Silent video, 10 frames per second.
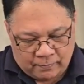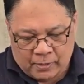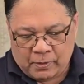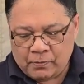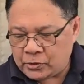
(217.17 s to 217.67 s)

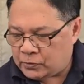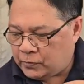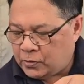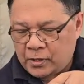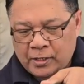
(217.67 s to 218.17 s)
maybe most of
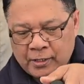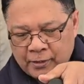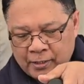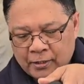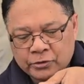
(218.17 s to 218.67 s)
you,
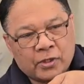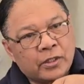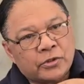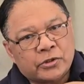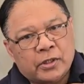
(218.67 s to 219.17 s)
and I'll try
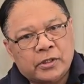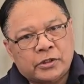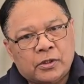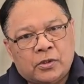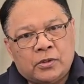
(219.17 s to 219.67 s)
to
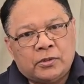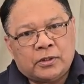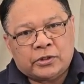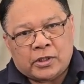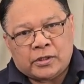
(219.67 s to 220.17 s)
search on
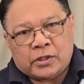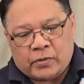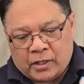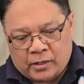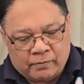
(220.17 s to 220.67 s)
the charger
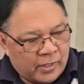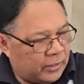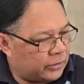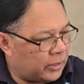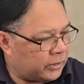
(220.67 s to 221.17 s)
where you can buy
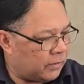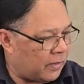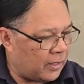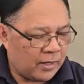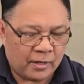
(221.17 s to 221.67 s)
the charger,
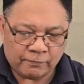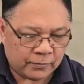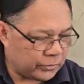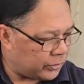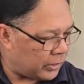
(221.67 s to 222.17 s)
but
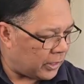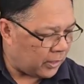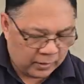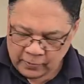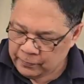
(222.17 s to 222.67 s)

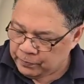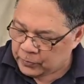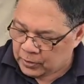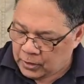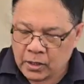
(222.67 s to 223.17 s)
unfortunately
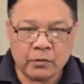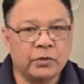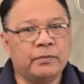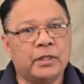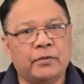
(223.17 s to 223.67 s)
it
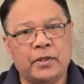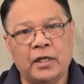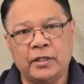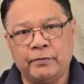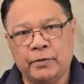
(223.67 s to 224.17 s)
would be
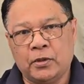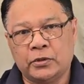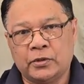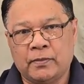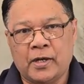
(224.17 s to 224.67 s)
really
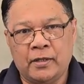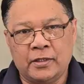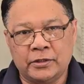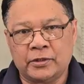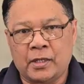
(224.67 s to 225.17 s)
difficult to buy
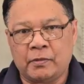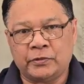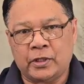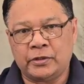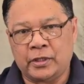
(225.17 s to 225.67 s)
this type of
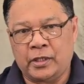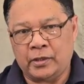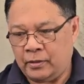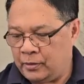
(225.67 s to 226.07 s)
charger